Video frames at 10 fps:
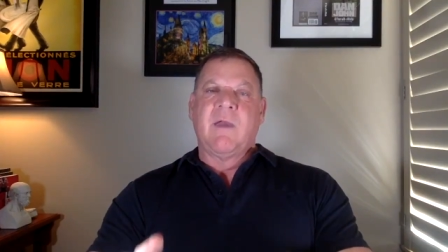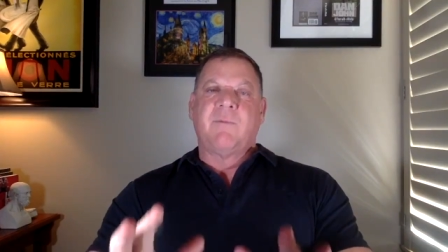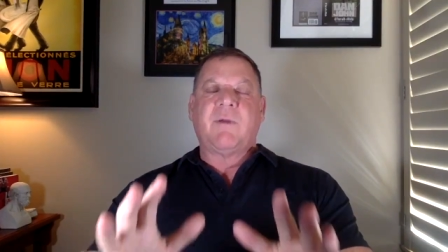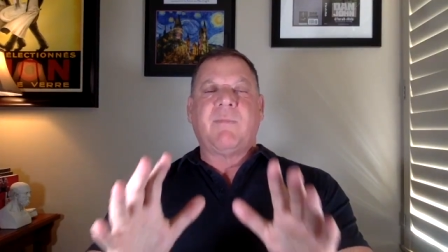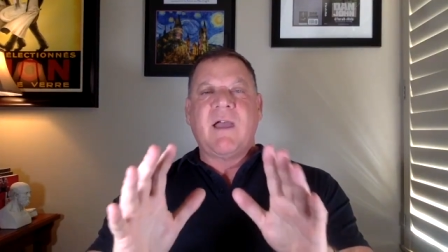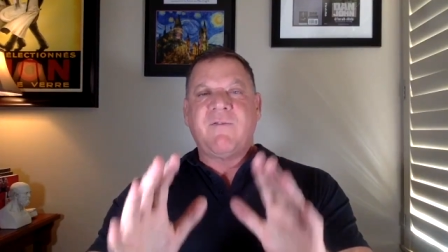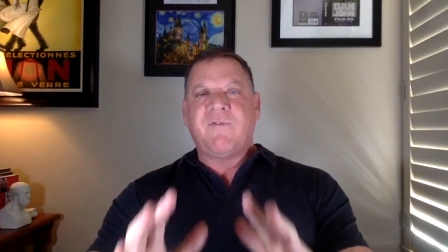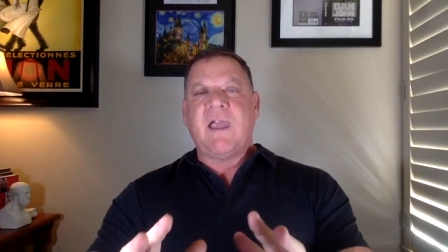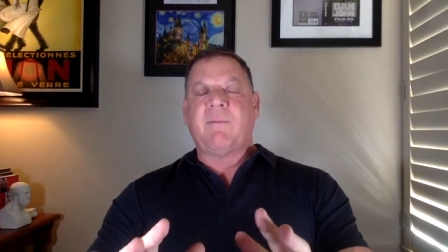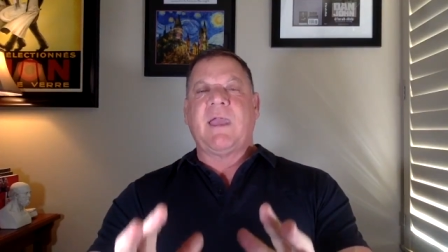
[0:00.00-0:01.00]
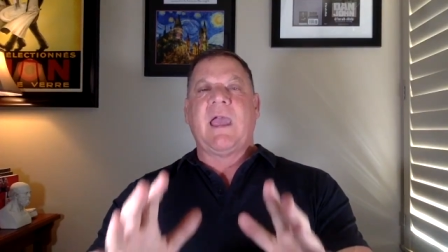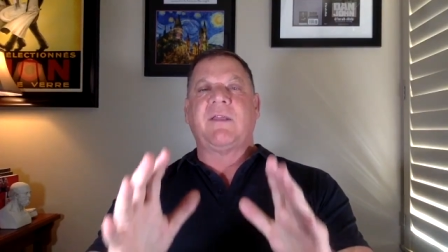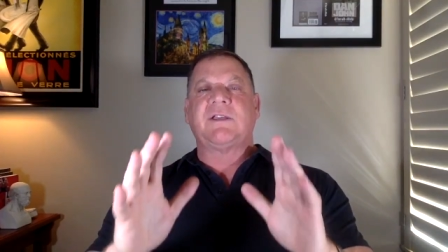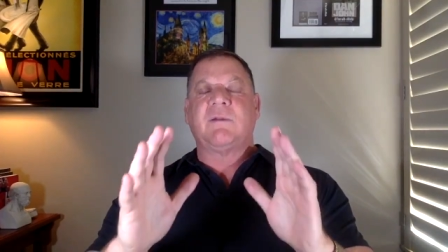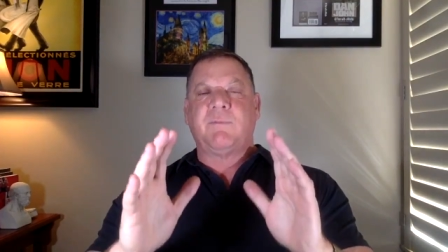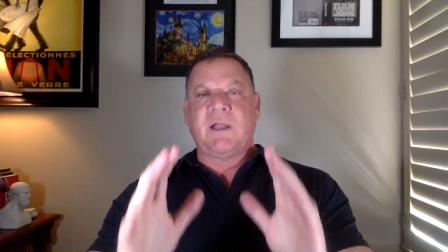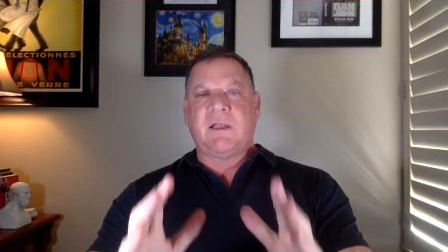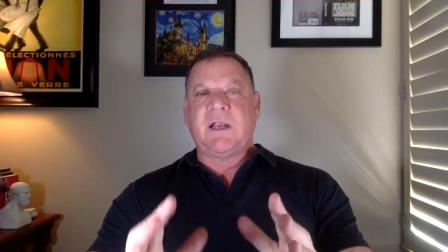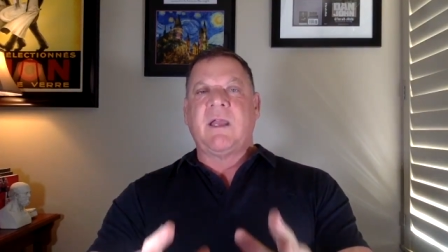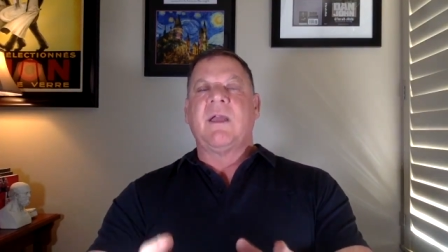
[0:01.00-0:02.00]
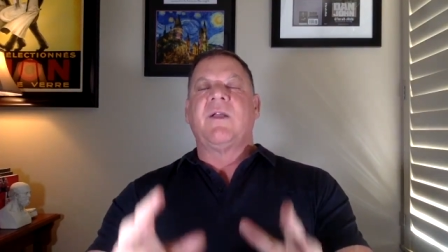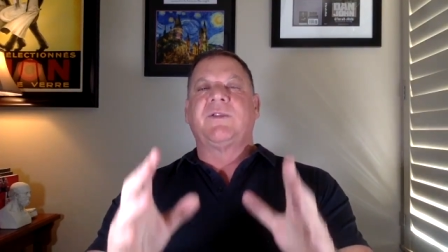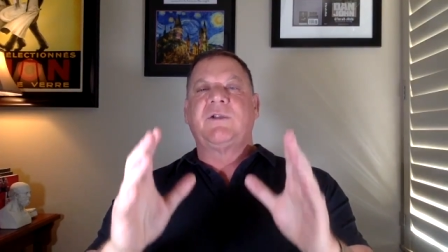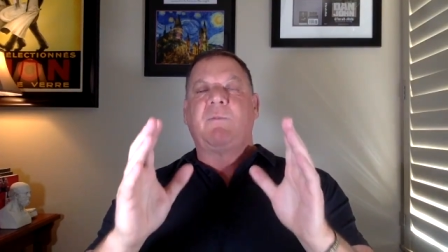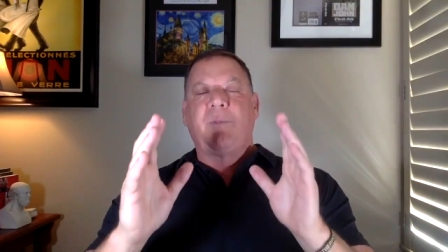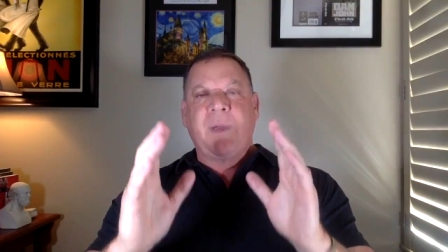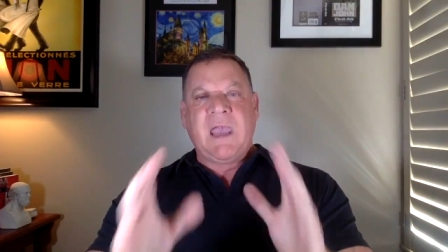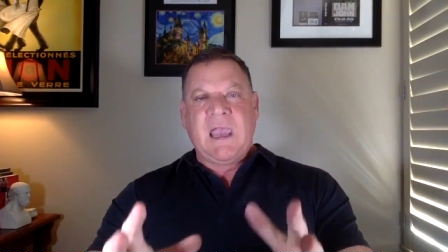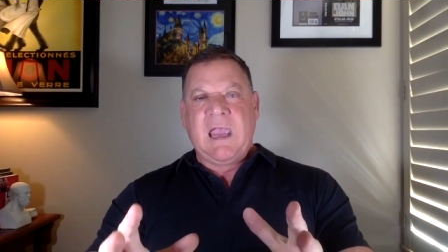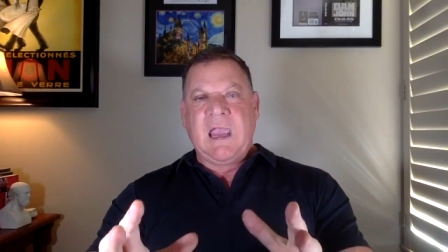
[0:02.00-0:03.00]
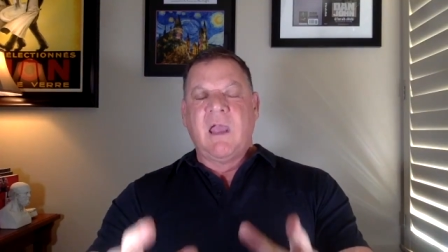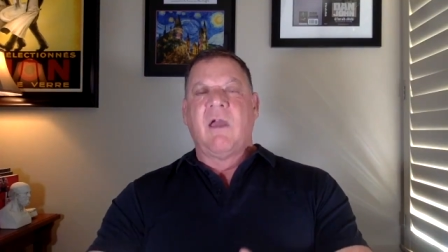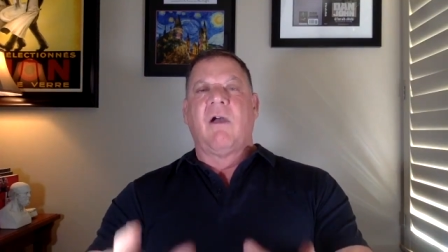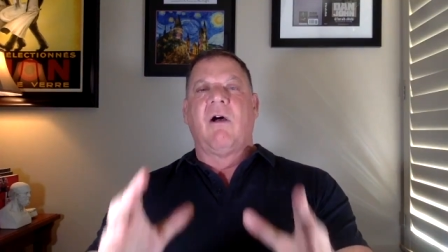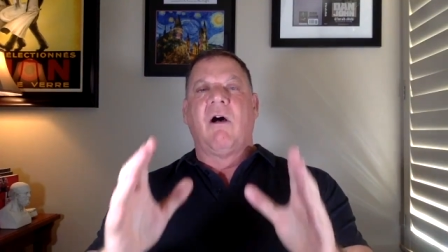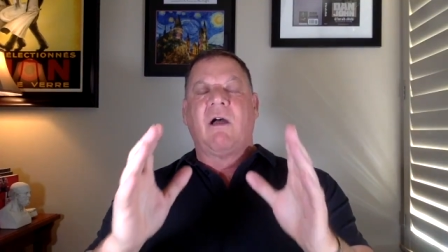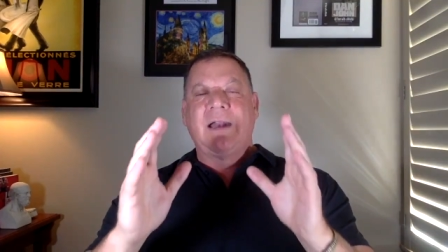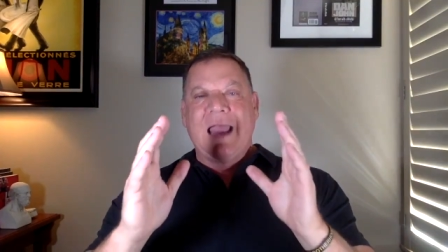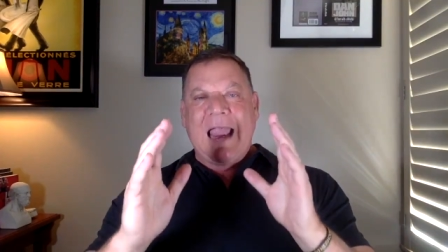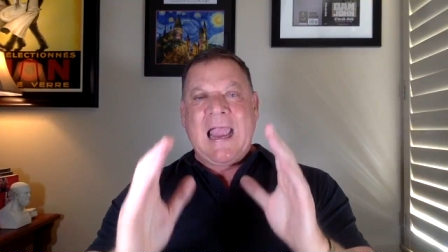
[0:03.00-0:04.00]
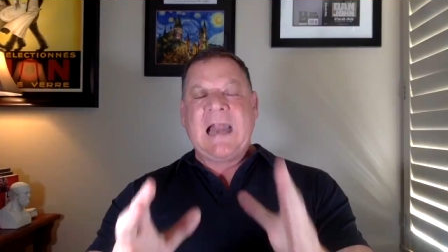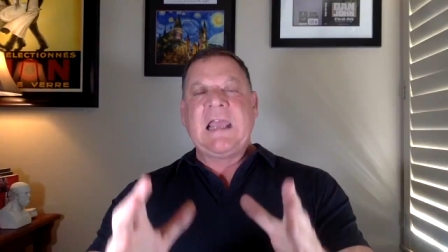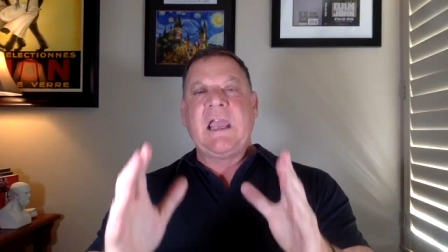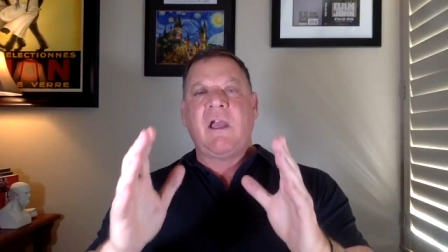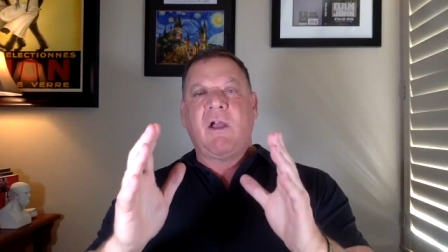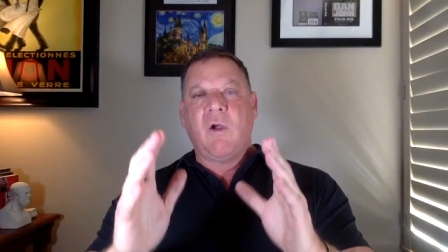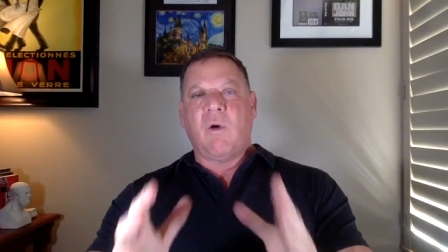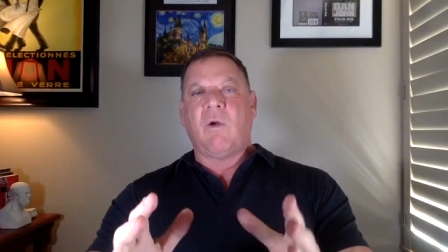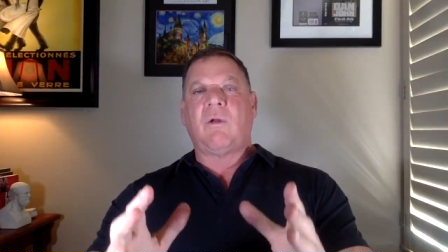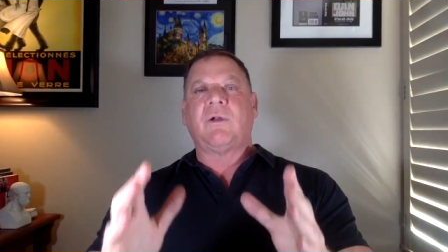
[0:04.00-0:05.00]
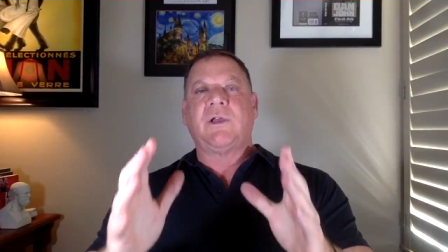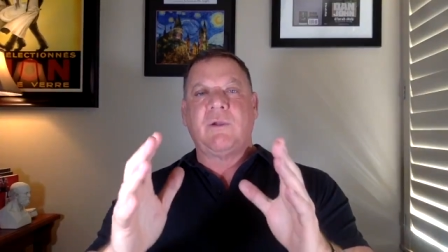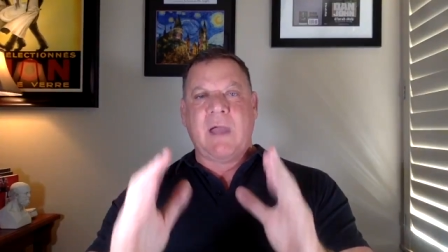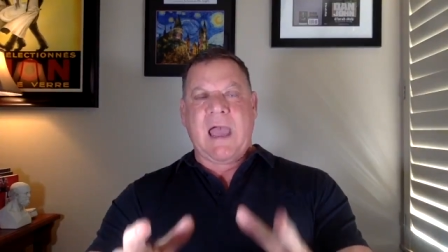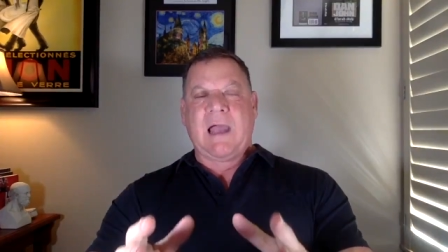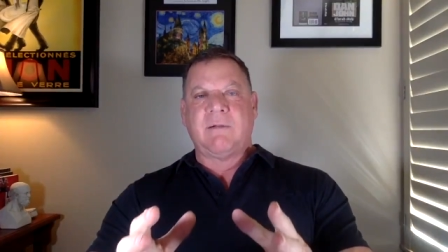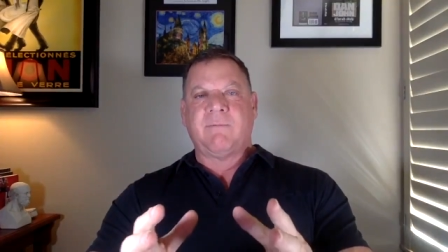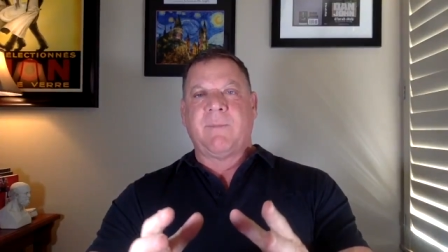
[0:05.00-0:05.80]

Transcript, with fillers: But my family had this ability to pee on any goal you had.